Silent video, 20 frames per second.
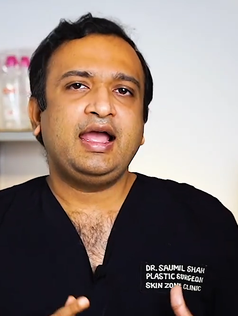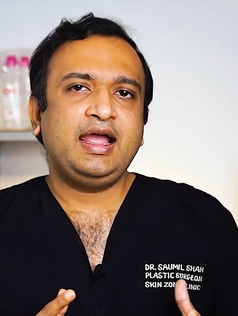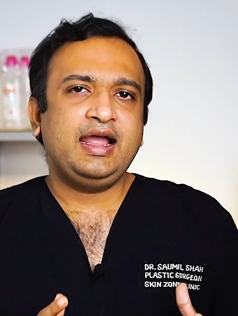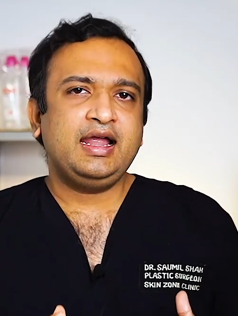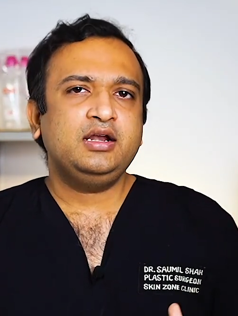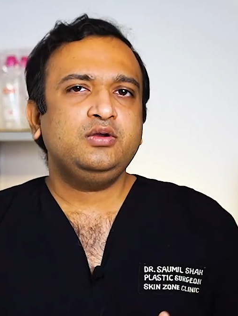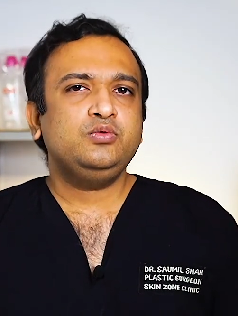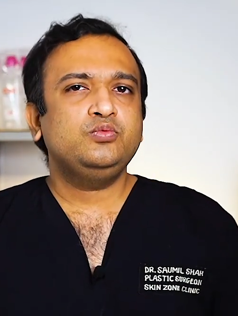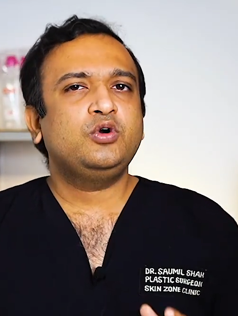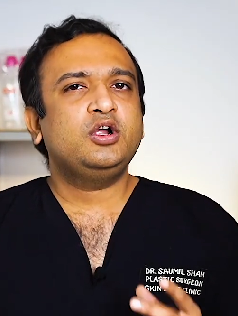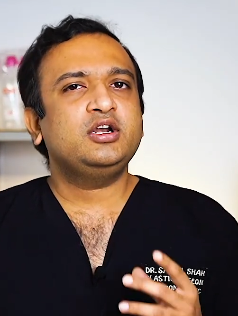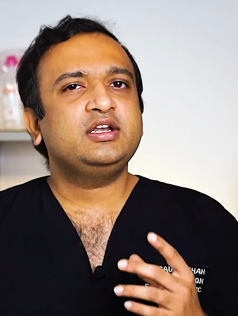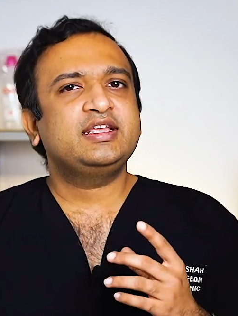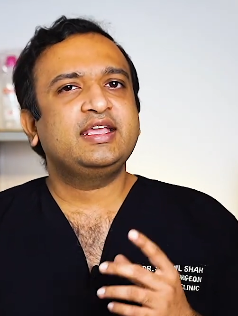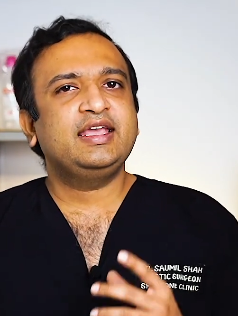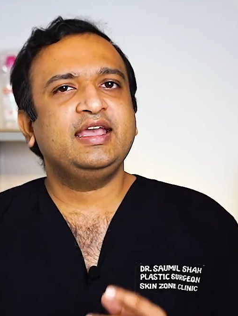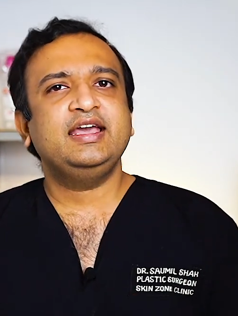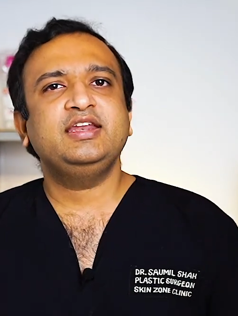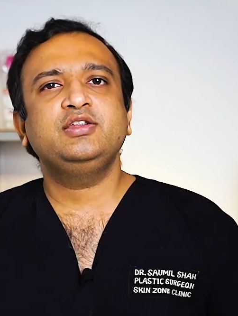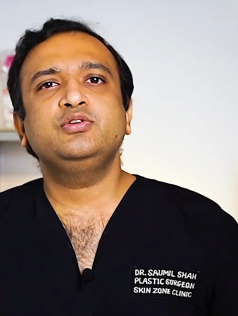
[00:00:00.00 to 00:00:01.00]
and
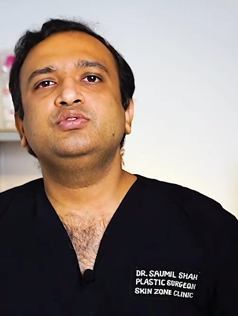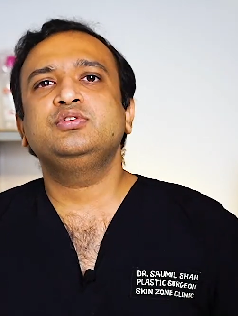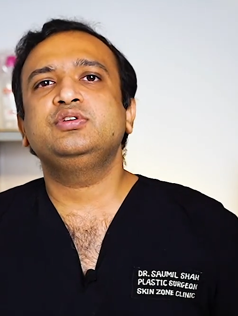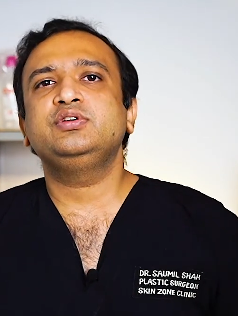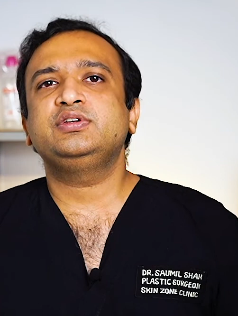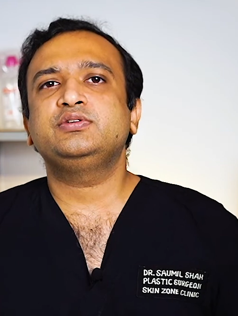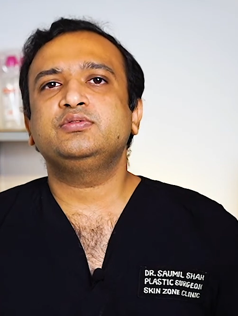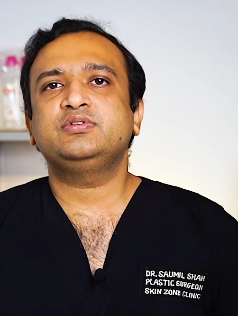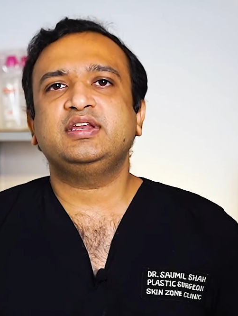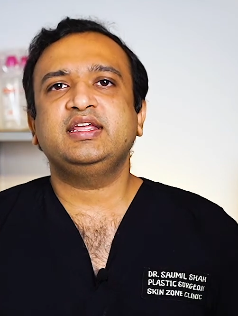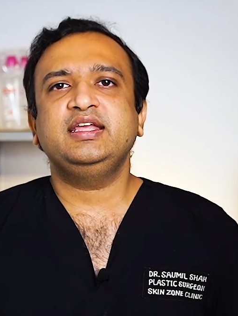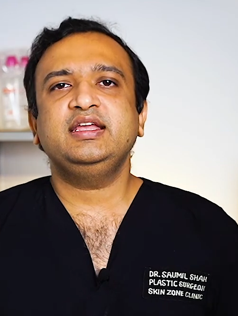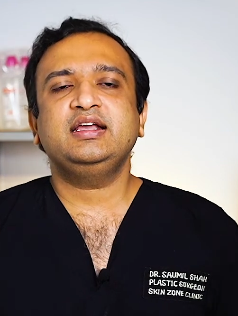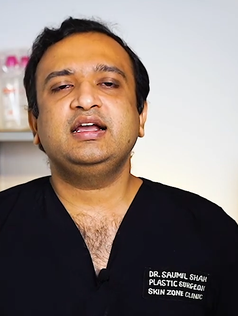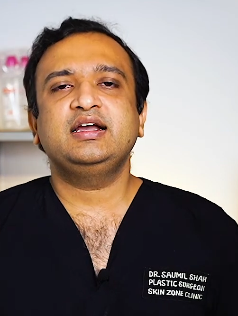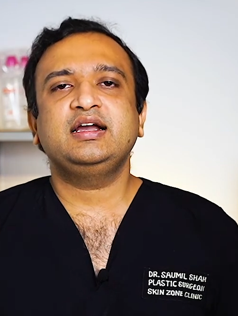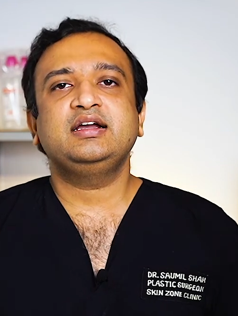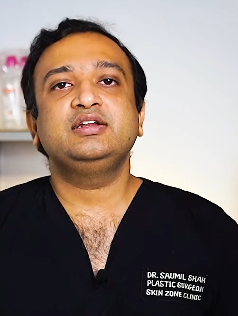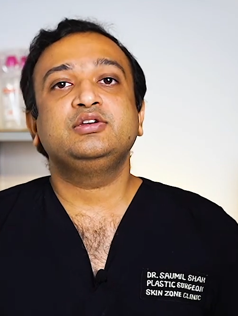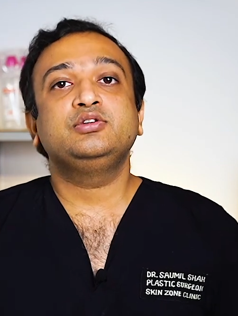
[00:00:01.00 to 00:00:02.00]
what care you need to
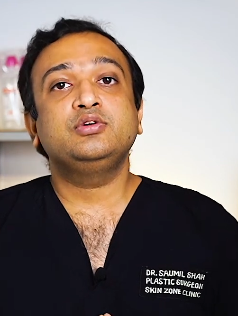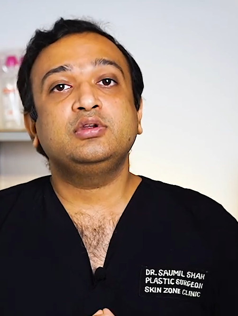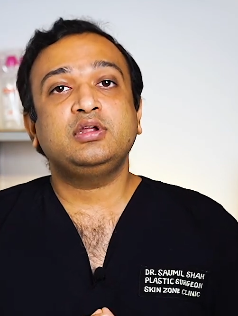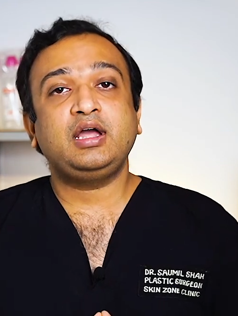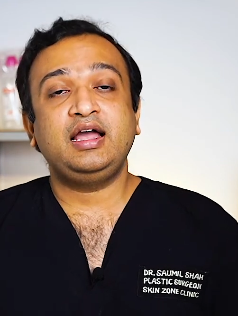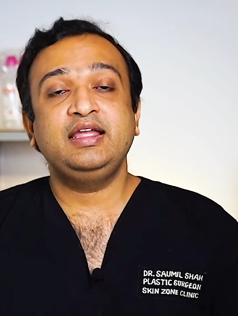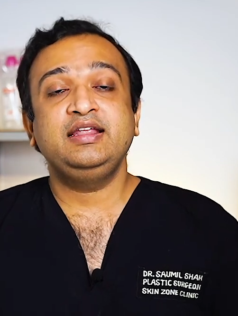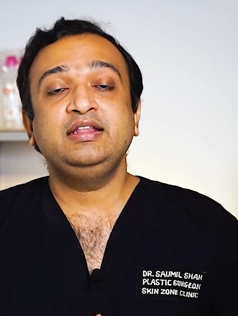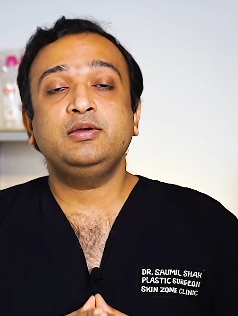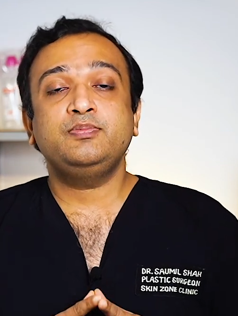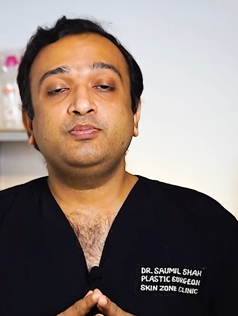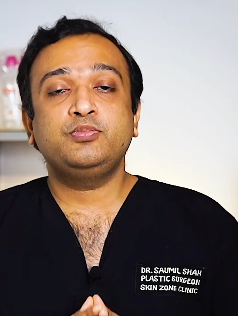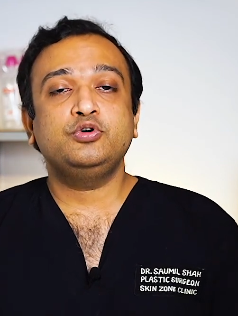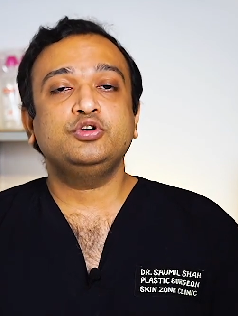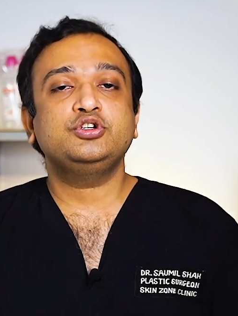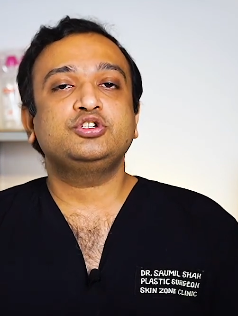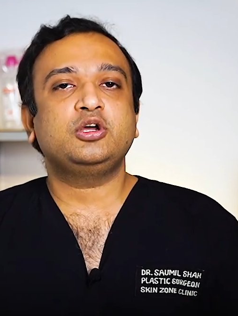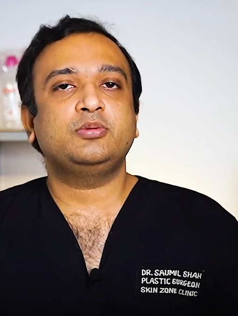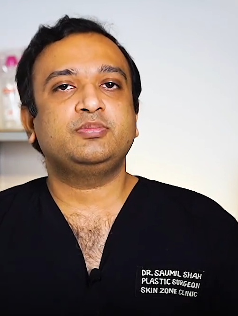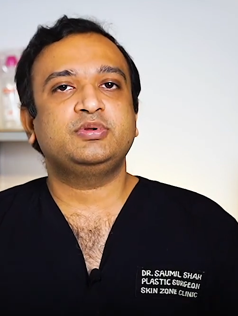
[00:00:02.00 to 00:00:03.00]
take in
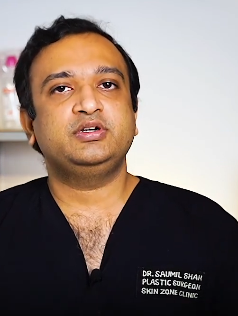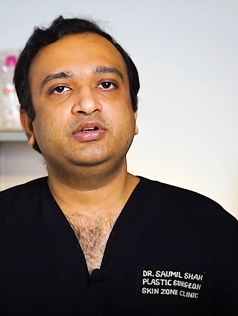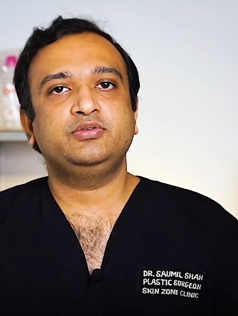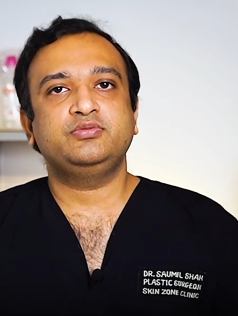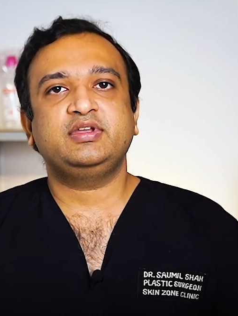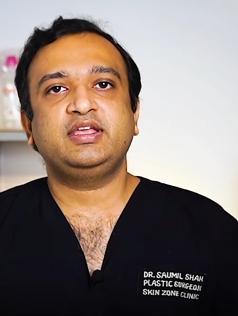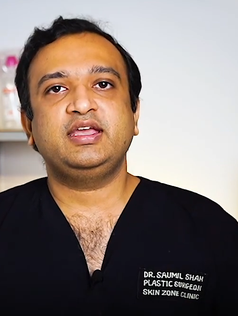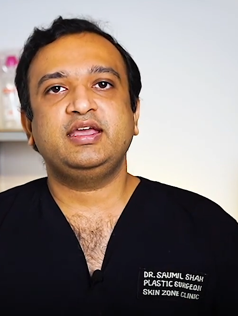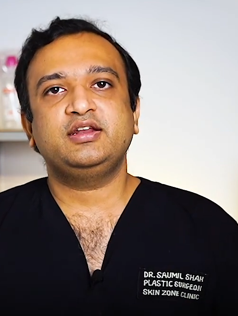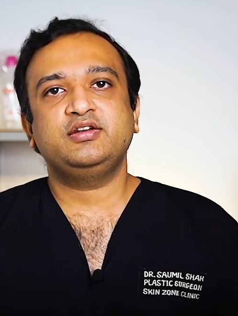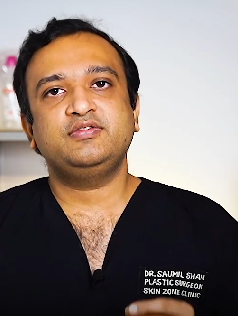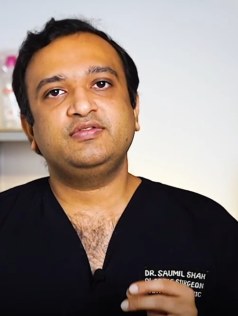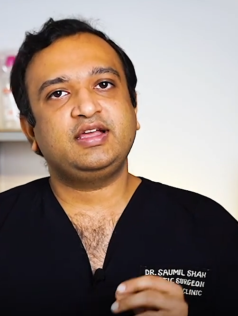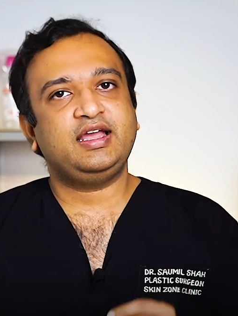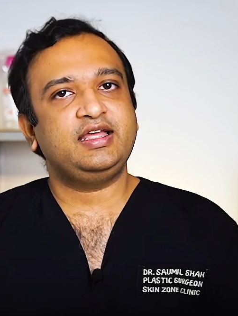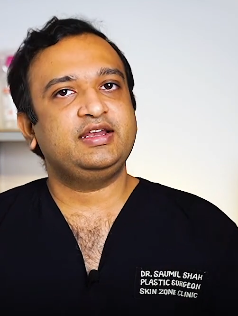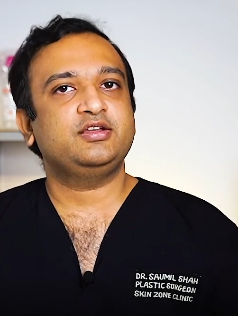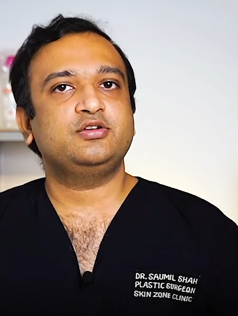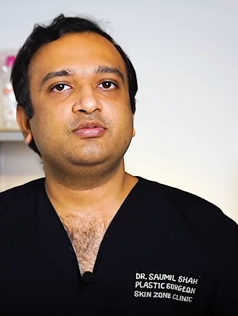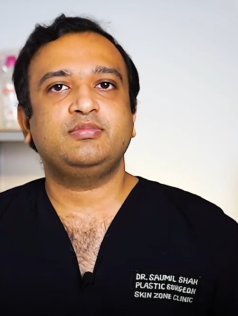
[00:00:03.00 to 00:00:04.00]
the post-operative
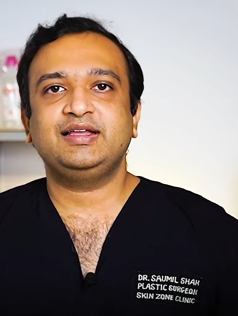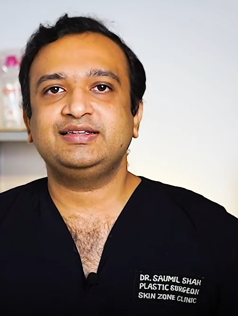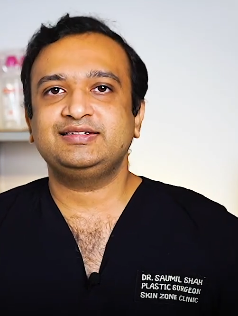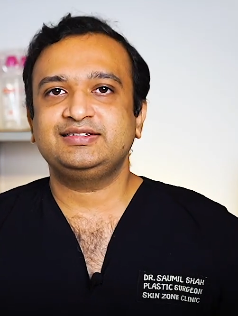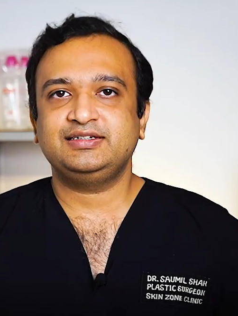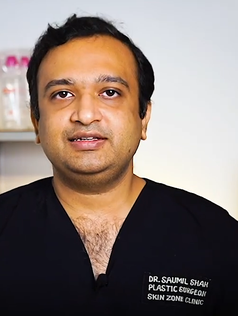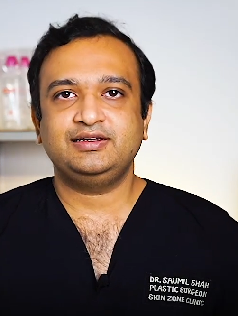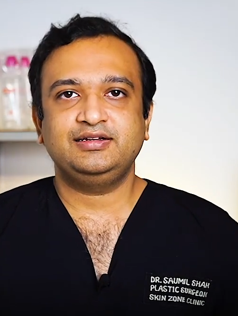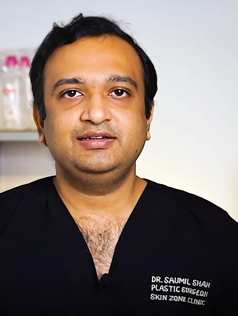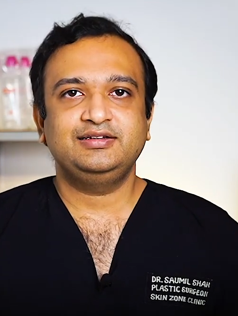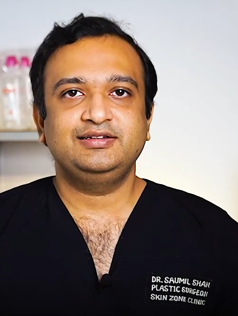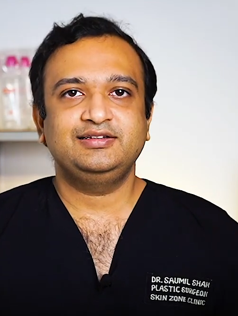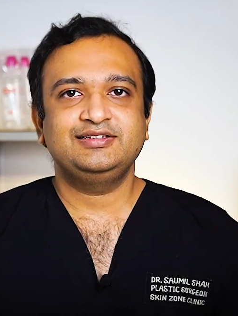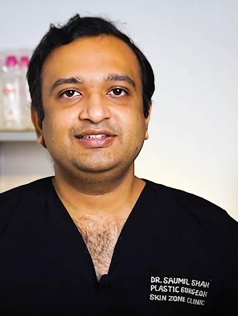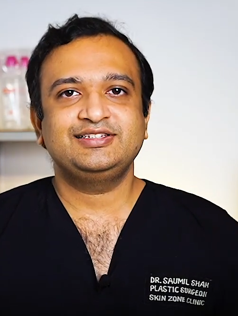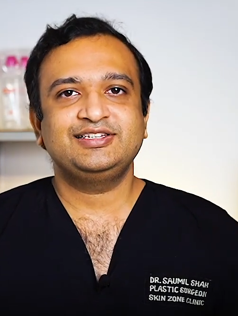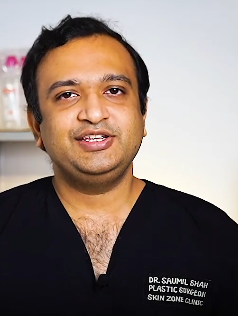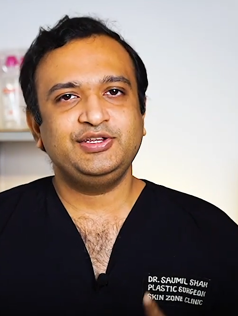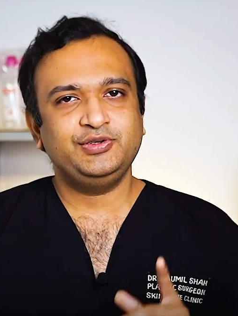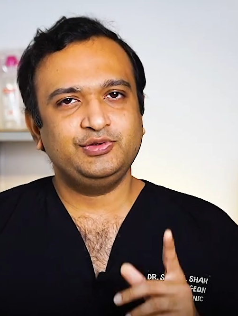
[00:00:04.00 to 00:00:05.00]
care of gynecomastia.
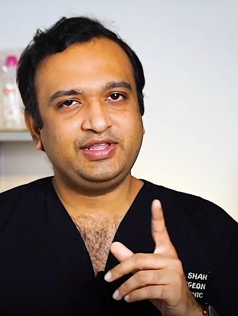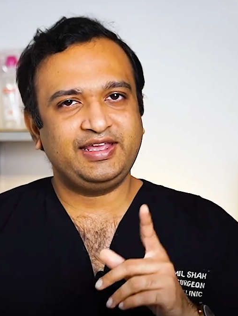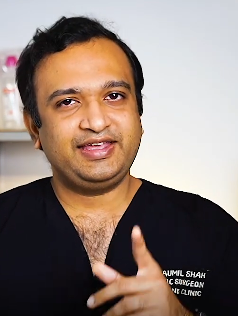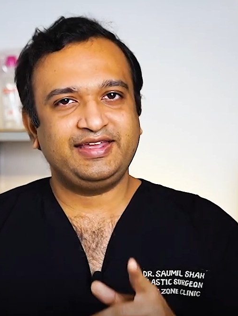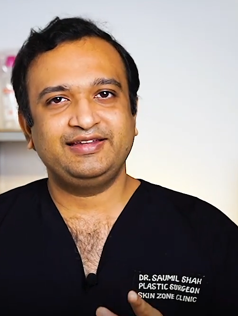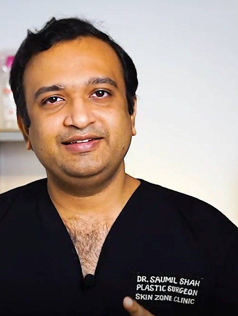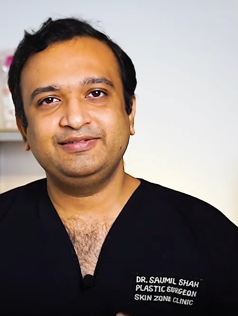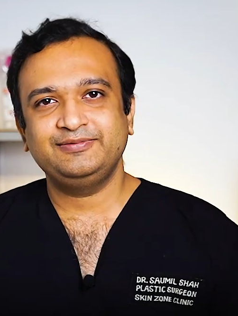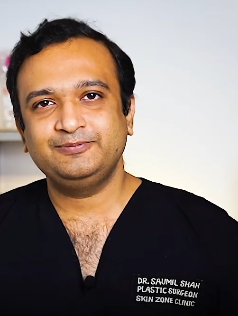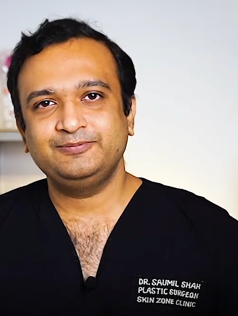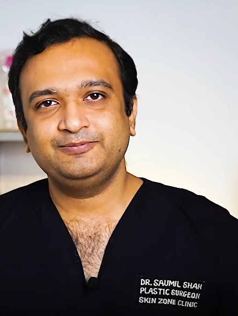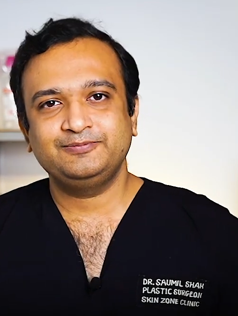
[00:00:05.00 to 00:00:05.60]
See you there.